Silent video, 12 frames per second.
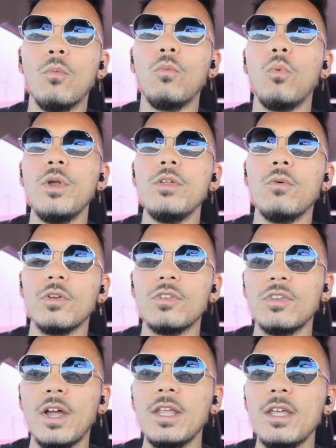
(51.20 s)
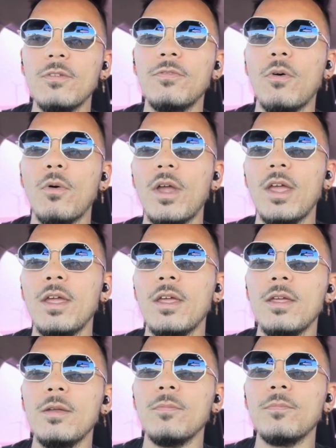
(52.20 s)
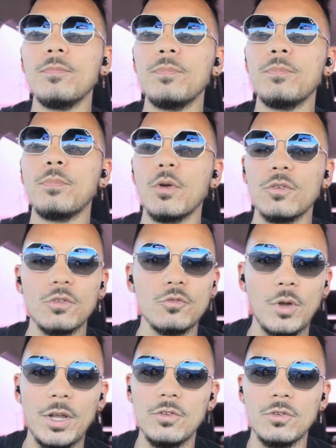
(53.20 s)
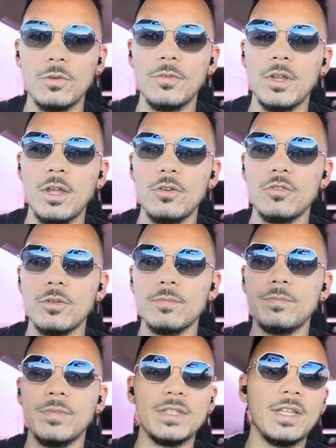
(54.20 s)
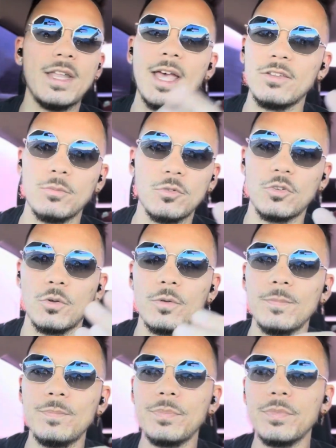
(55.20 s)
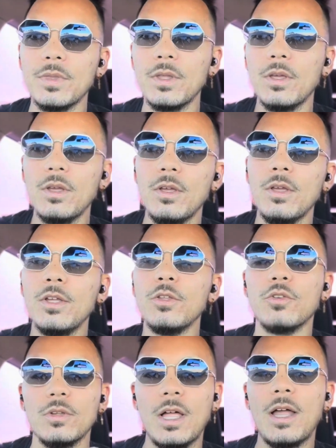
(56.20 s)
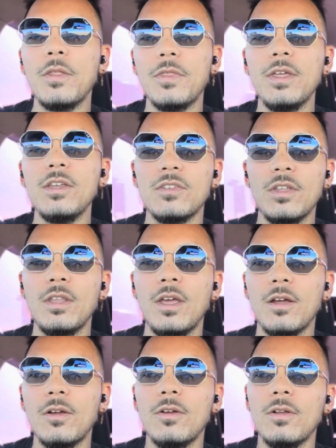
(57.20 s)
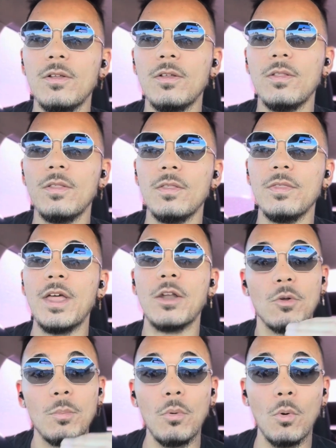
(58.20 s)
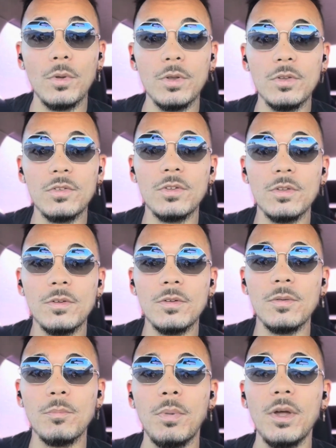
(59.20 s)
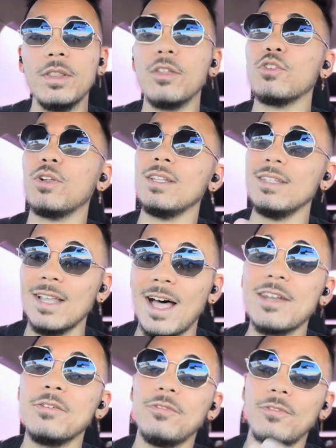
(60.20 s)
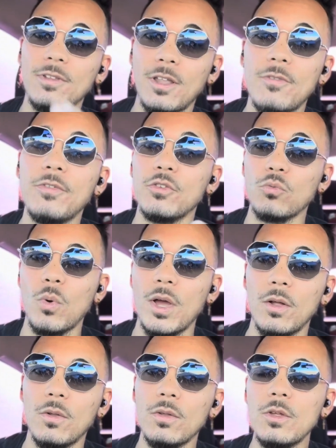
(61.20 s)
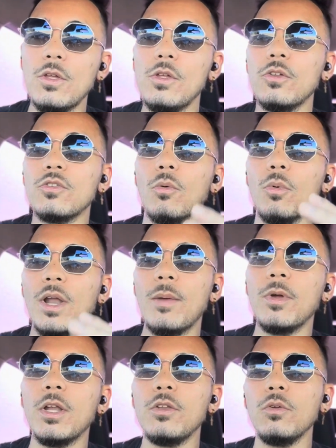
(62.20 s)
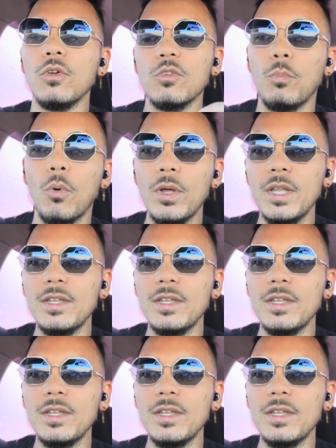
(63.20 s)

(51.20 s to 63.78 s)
when you are studying for a personal training certification, like the NASM cert, there's a lot of things in there that are important, but there's a lot of fluff as well. So what I'm going to do is boil it